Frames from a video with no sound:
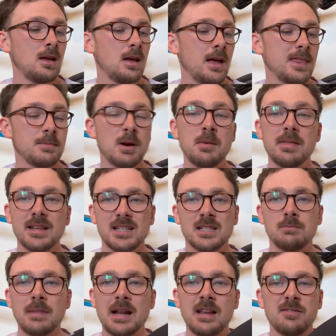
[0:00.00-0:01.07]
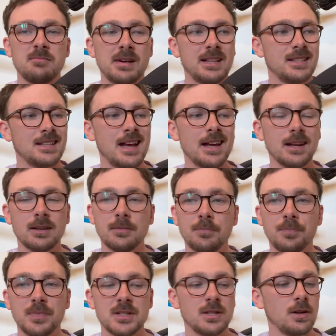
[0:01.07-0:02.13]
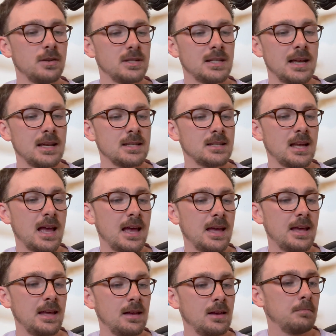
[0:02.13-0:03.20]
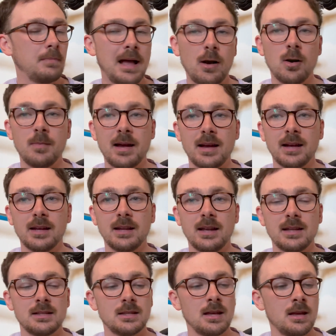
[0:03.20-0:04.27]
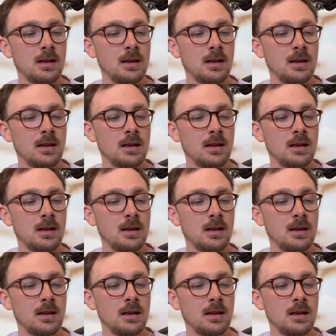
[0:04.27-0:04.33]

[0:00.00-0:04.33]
At the moment, this is mainly for my tech. So this has a power bank in it,